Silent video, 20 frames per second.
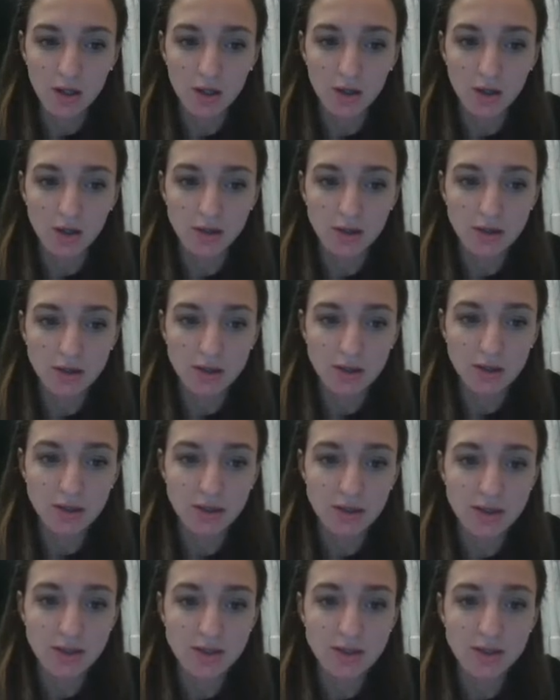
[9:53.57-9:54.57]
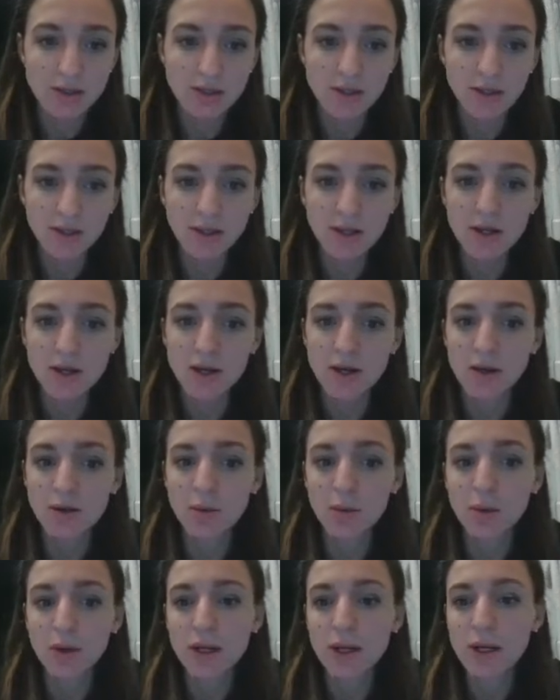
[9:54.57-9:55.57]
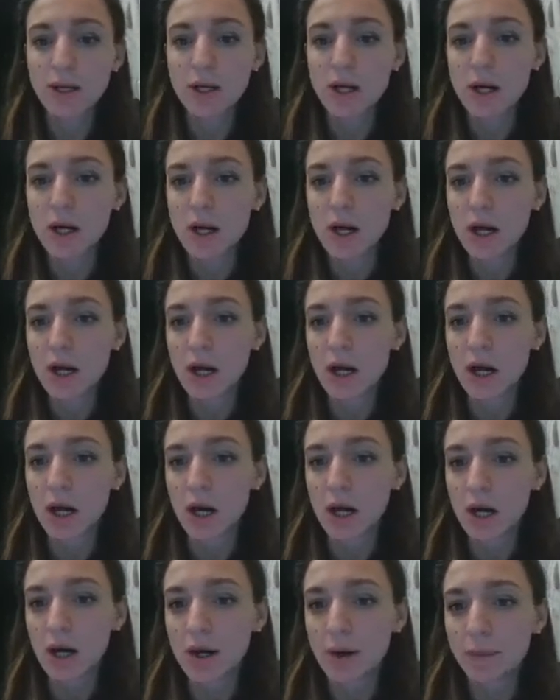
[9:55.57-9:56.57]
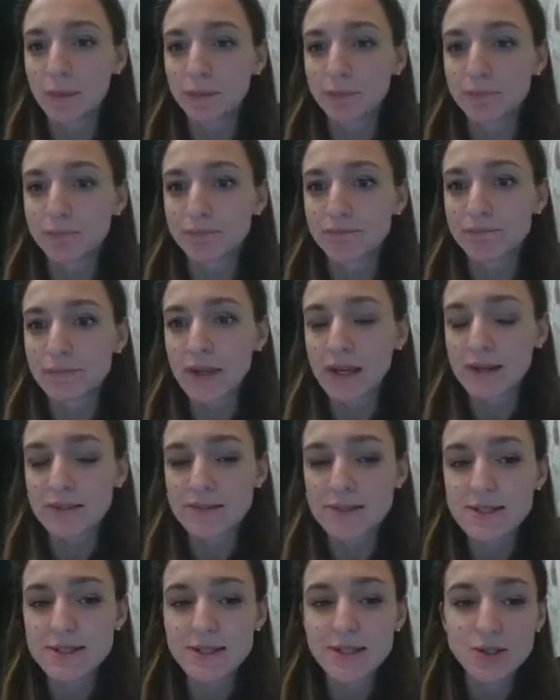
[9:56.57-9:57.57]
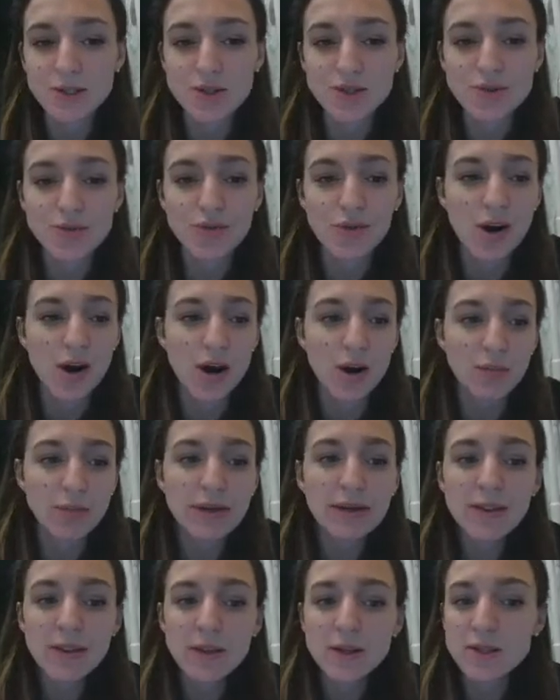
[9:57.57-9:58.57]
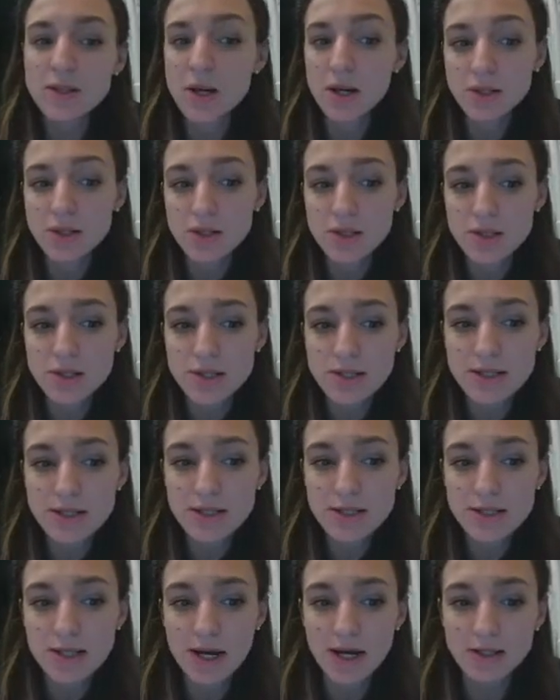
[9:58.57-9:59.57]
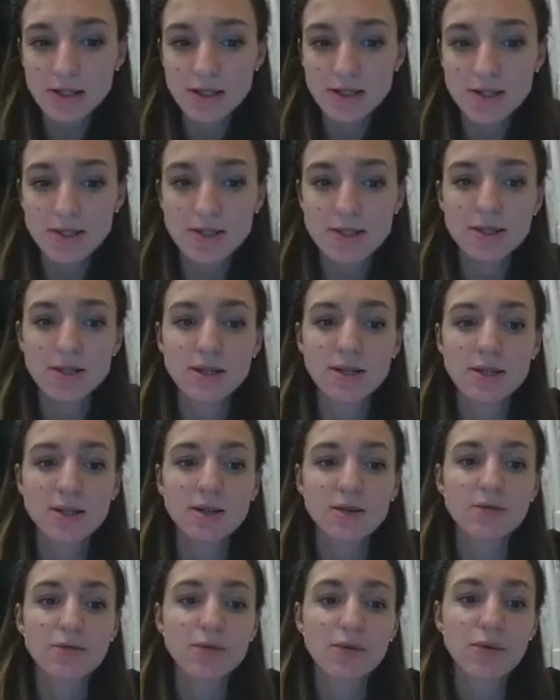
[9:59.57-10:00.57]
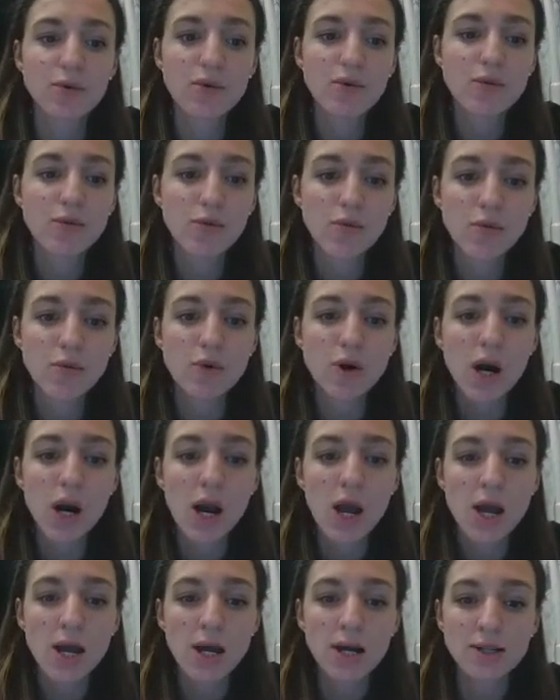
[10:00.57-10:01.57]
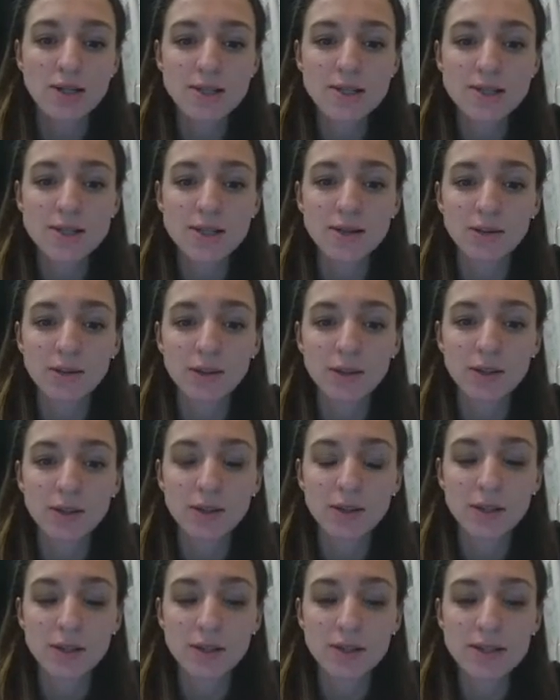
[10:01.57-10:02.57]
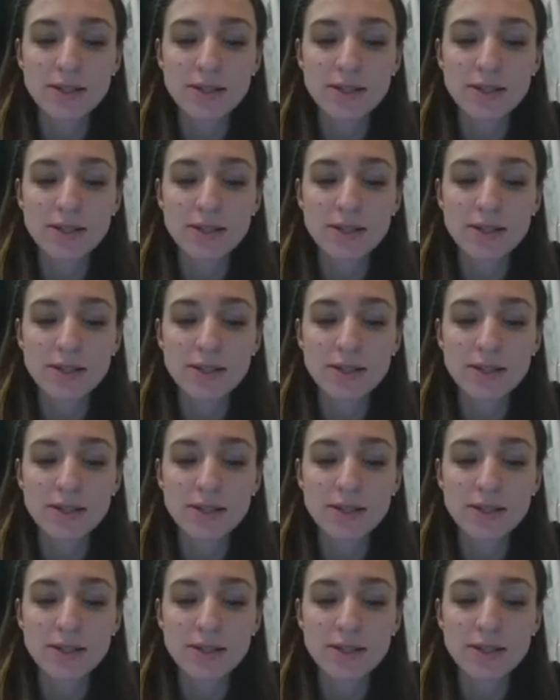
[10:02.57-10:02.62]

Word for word: and uh, here we um, can see describing the doctor's tactics uh, for, for uh,